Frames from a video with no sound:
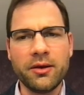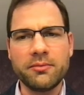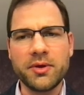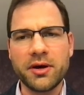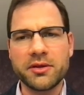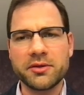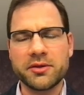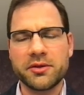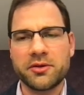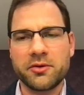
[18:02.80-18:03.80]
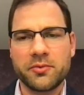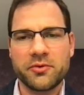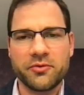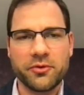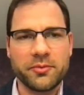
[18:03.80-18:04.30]
Beyond analytical
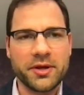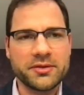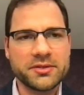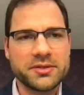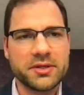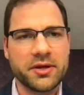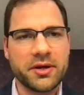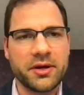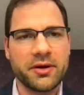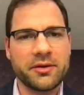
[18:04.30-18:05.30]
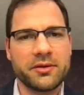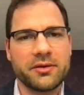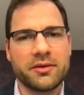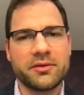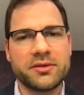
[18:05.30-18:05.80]
performance, the
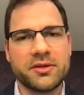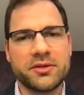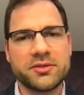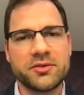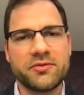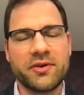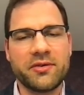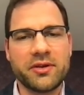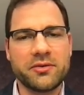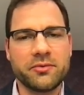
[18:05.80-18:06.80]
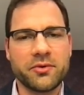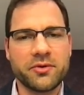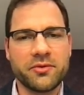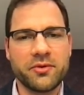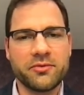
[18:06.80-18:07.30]
TSO500
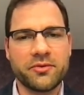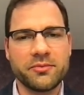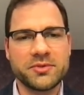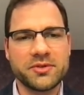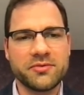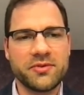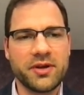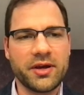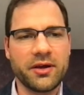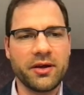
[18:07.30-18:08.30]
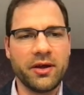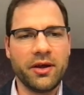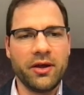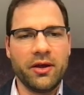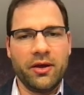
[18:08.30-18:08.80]
workflow from SOPHiA
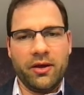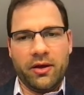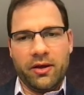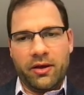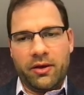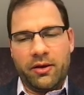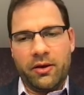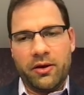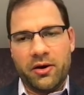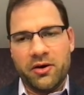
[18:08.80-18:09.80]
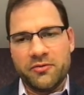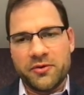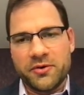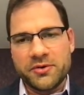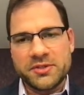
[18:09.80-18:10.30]

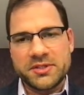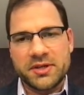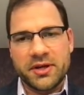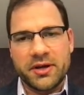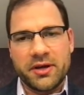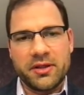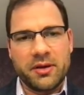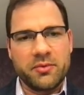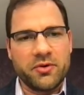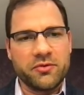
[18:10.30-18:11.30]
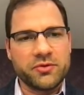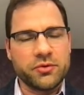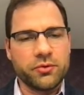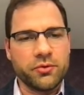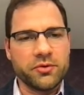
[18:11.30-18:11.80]
offers a number of
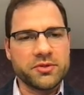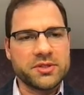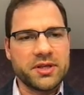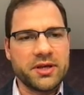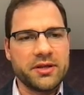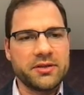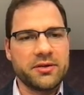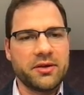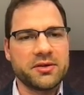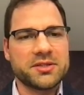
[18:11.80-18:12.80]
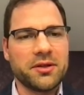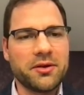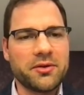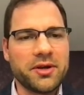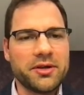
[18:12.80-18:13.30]
tools that
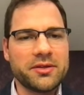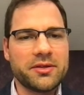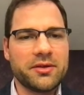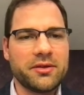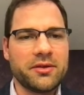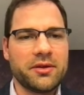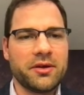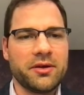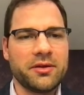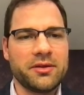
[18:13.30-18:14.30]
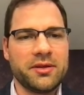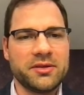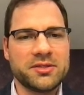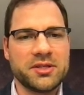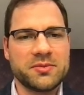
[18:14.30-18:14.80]
accelerate the
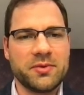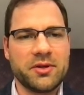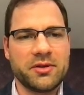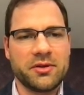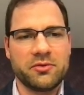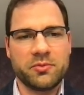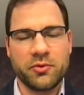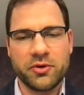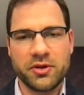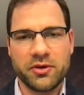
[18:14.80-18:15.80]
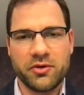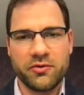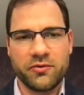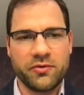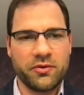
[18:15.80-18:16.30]
assessment and reporting
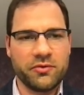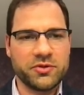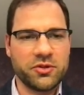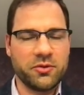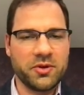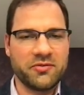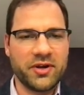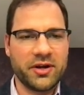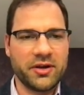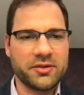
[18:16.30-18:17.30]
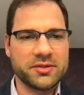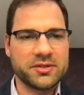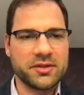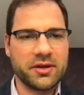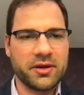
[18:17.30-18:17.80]
of genomic
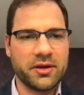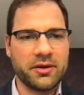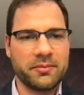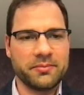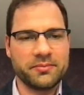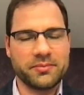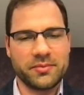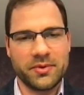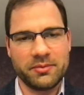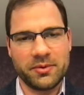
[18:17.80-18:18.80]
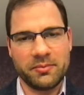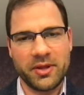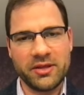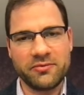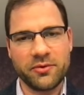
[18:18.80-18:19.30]
variants. The
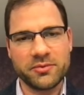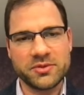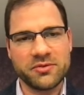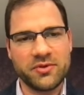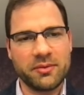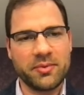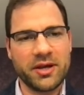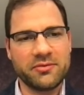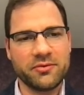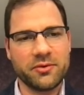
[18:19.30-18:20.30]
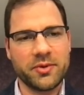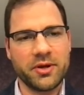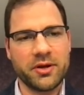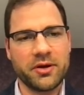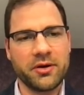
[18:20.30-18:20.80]
platform, SOPHiA platform
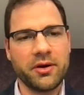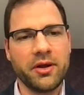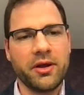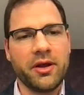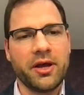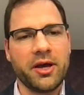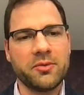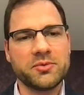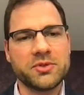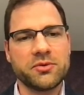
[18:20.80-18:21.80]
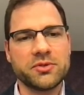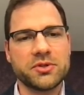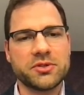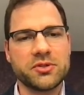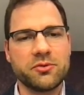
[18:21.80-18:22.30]
here, helps
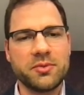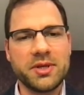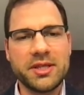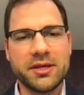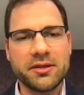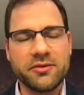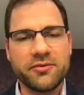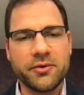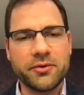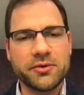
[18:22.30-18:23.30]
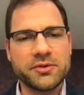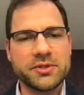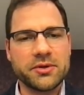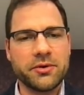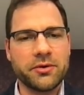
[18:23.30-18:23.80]
users to immediately focus
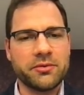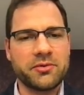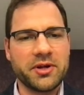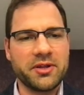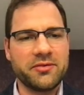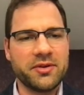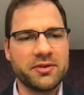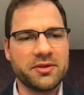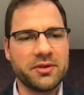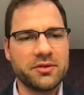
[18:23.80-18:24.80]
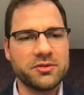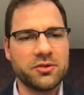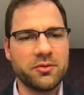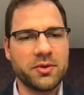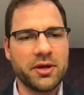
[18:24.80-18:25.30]
on relevant
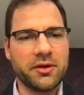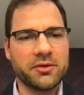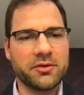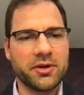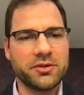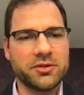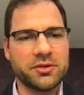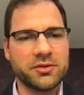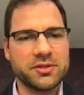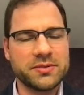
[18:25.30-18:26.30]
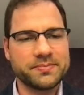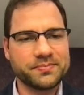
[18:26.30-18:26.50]
genomic alterations.